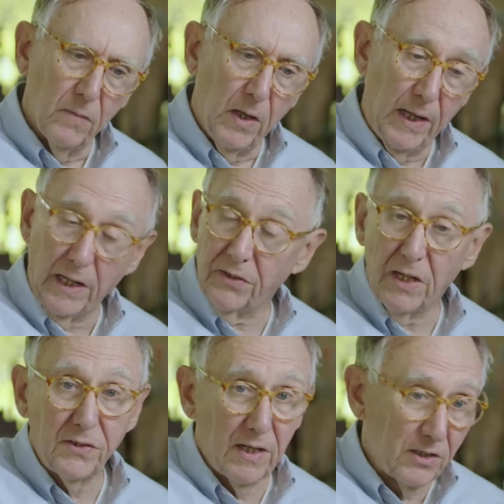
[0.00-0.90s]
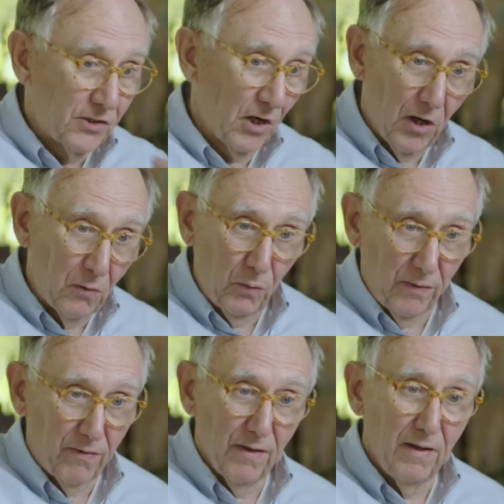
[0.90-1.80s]
And as I said, it started
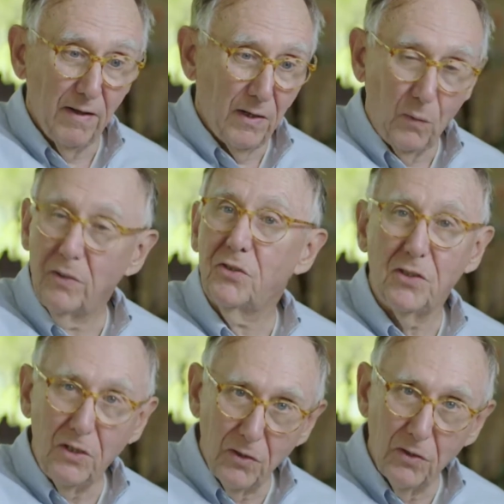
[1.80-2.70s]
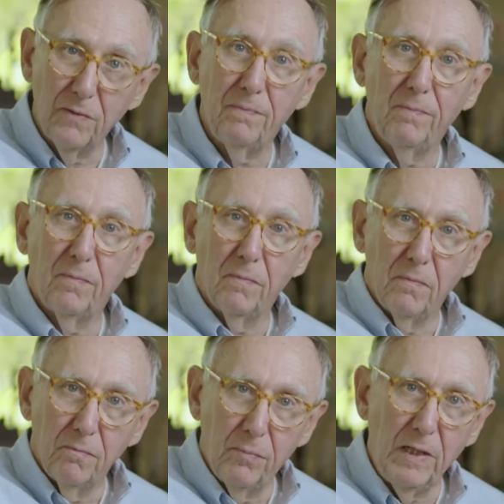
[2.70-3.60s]
with senior
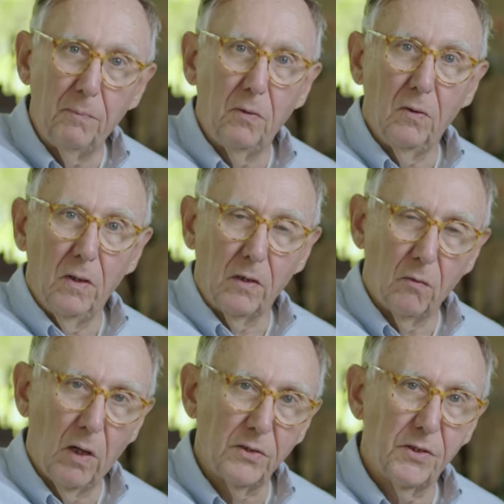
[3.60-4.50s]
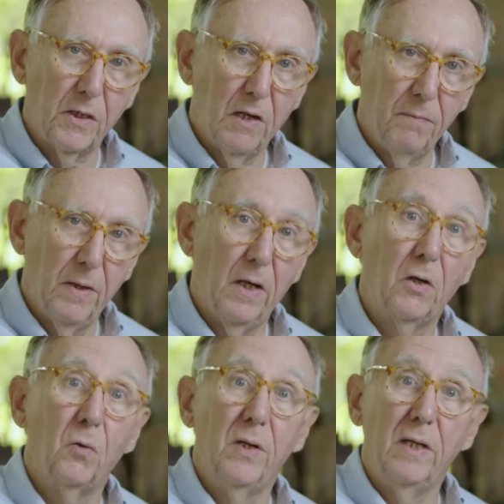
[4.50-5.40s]
people across the government
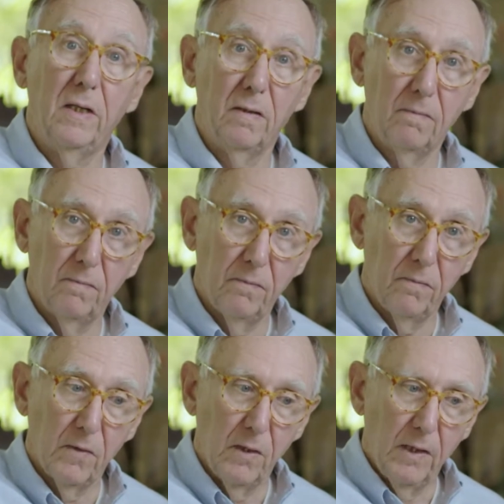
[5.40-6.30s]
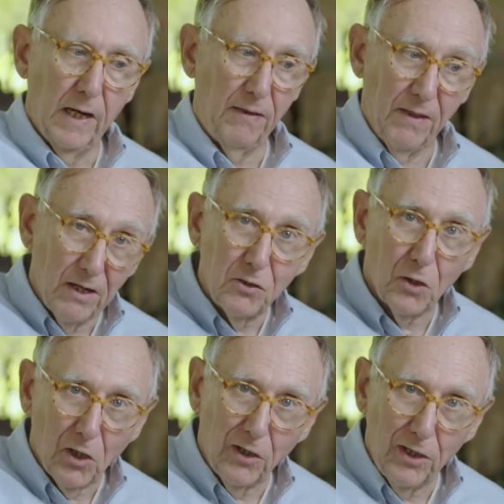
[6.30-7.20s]
agreeing. And then it
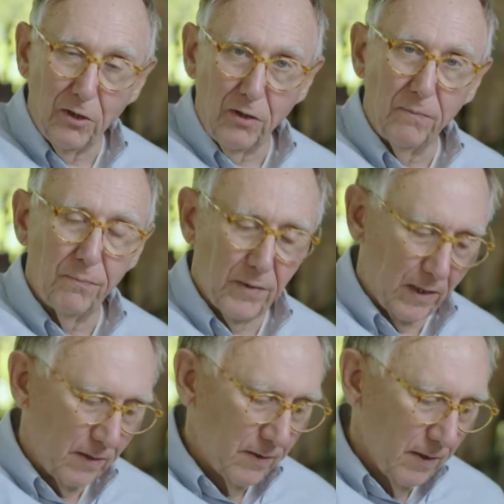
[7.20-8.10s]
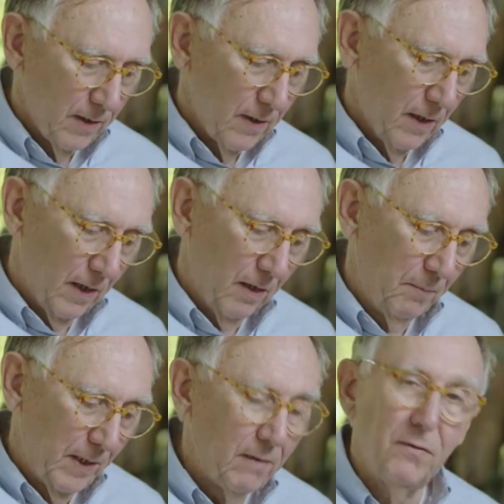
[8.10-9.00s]
took a leader, and
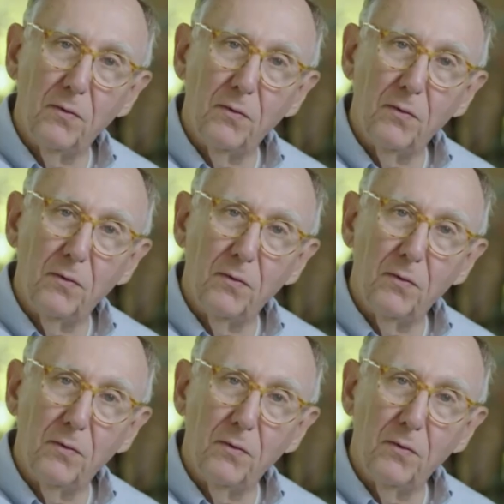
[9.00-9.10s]
many of